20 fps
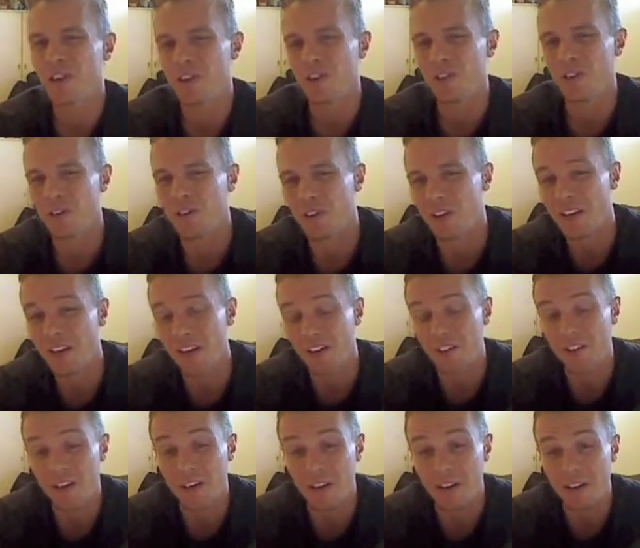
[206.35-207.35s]
Mm. So for
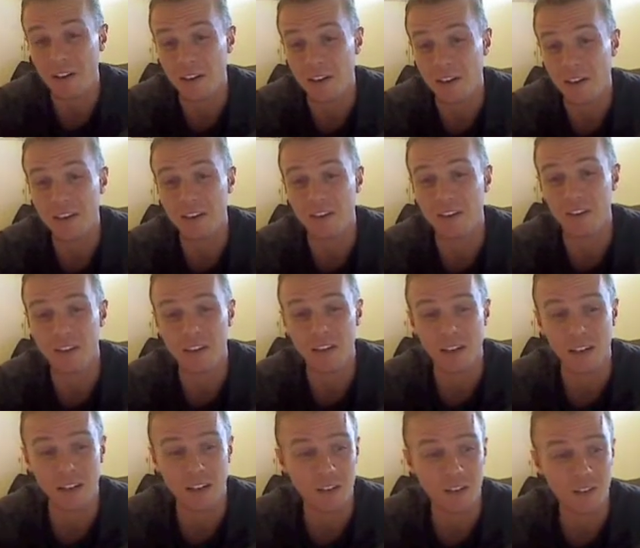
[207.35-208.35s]
LinkedIn
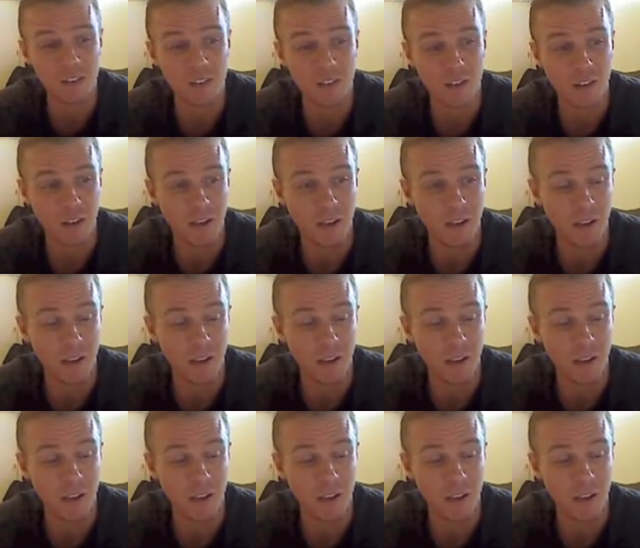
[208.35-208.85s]
leaked